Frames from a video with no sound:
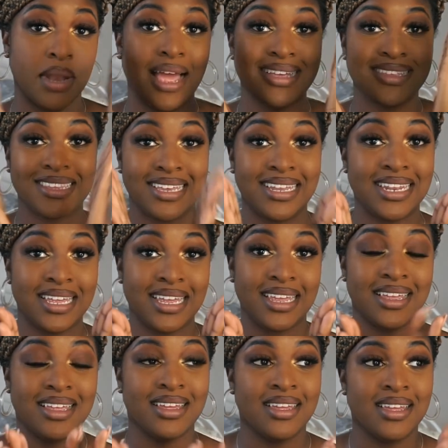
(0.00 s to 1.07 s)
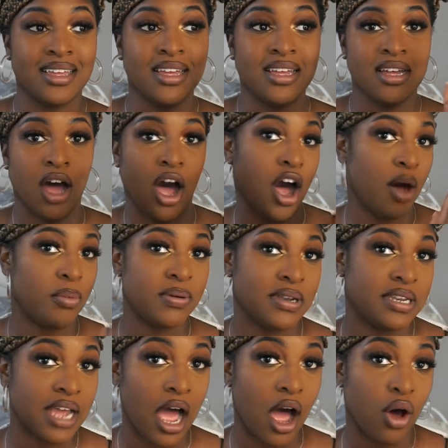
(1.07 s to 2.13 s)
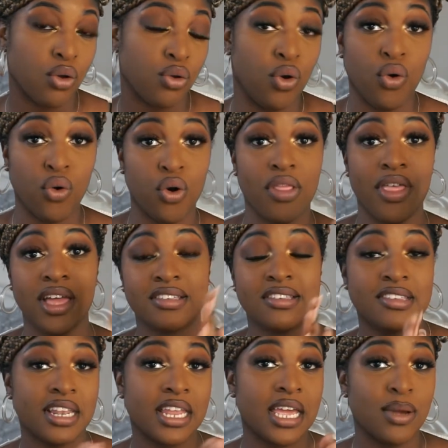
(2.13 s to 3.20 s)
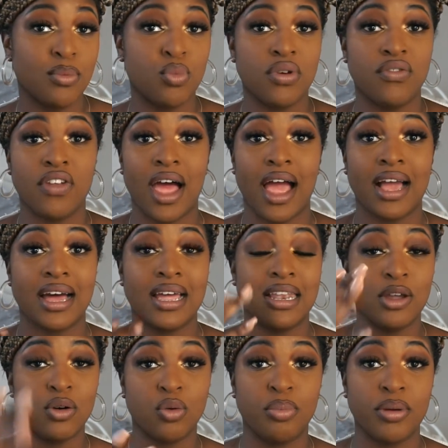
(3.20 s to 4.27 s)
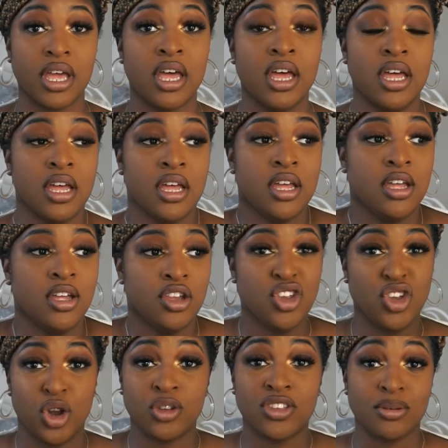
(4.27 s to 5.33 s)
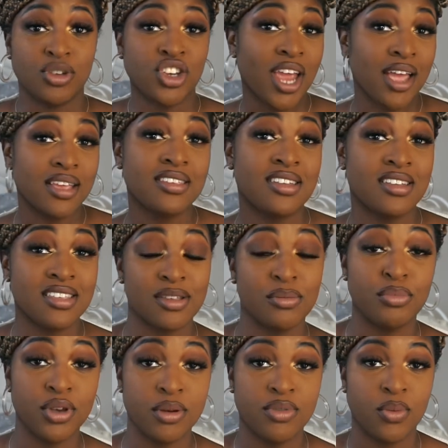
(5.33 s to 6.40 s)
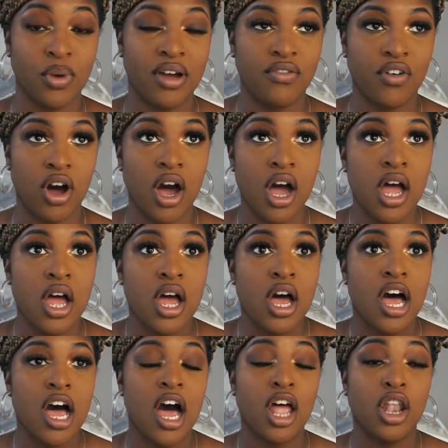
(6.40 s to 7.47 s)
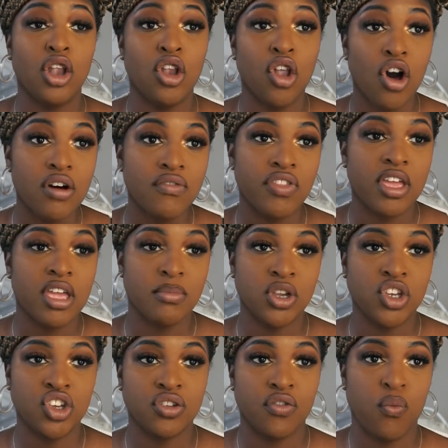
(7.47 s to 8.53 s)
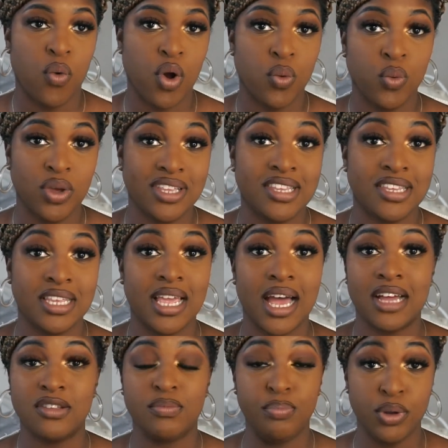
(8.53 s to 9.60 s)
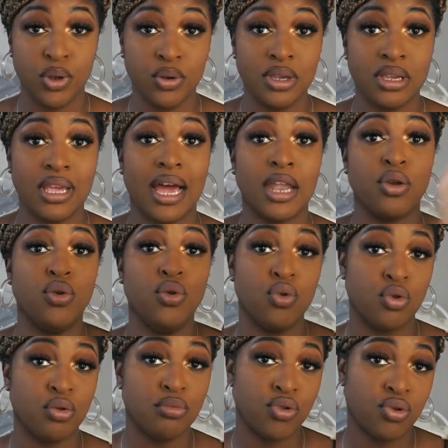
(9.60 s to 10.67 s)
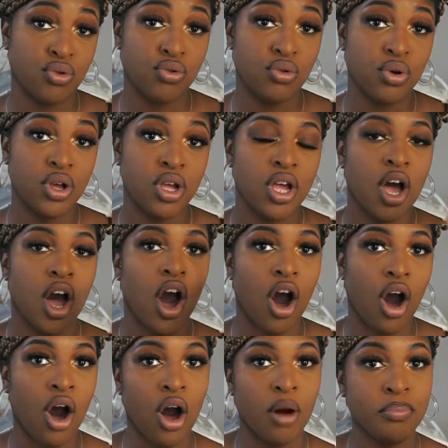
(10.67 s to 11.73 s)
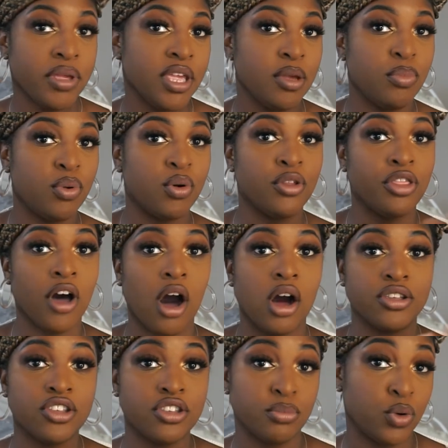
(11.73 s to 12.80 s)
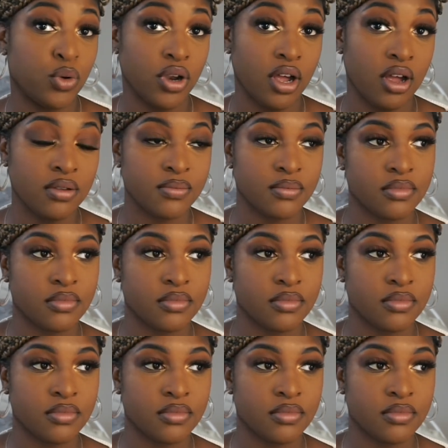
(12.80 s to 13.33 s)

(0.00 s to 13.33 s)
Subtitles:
like skinny up and down, or they're slim with like a little bit, you know, some chest and some boobs, whatever. A lot of the images of what we see as beauty and normal are people that are smaller.